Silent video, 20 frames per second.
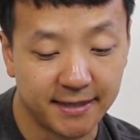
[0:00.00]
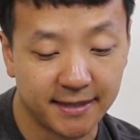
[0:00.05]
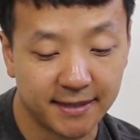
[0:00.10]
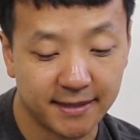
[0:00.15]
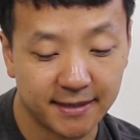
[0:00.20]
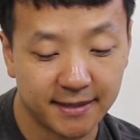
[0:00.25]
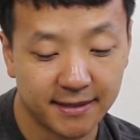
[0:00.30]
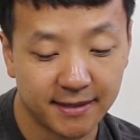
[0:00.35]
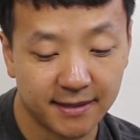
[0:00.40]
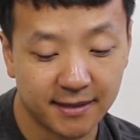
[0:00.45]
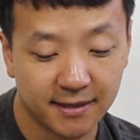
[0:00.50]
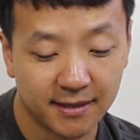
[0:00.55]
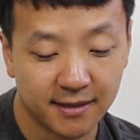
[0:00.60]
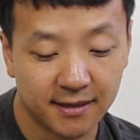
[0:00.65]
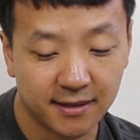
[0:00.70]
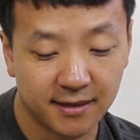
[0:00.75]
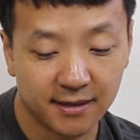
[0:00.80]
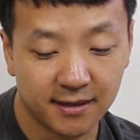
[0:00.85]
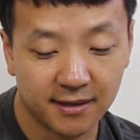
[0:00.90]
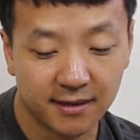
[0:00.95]

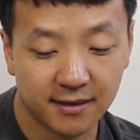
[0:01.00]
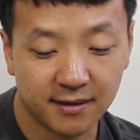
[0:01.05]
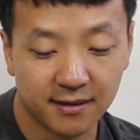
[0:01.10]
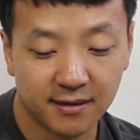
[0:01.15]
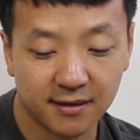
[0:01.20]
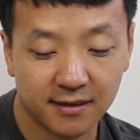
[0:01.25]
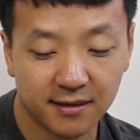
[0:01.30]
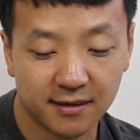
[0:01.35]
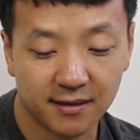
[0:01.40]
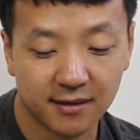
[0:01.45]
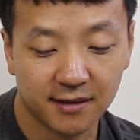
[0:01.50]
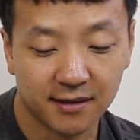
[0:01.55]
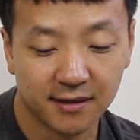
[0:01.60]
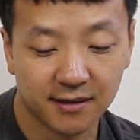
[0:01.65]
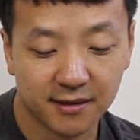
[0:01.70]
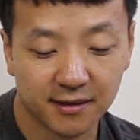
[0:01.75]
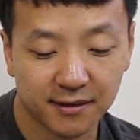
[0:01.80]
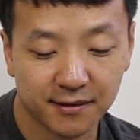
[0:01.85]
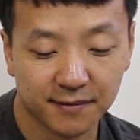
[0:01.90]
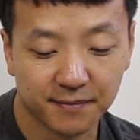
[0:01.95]

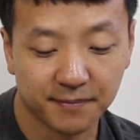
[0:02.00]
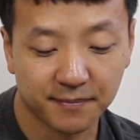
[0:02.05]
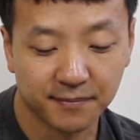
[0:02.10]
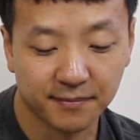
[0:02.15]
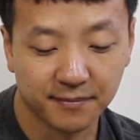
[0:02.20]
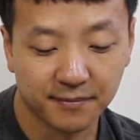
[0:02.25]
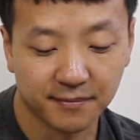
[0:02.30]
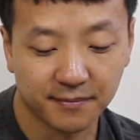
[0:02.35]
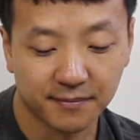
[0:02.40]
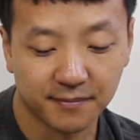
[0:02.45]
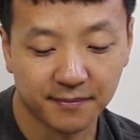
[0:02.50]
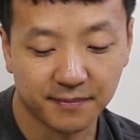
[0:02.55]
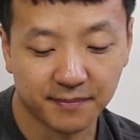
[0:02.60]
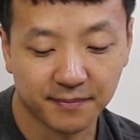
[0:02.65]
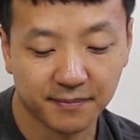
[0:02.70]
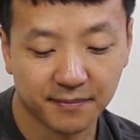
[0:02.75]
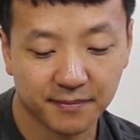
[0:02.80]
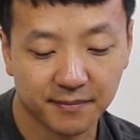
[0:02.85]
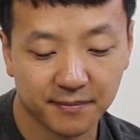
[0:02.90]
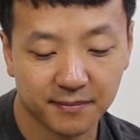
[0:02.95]

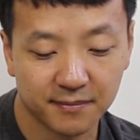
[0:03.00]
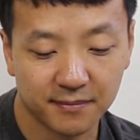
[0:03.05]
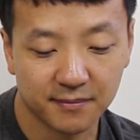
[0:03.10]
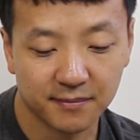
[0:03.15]
This person isn't speaking.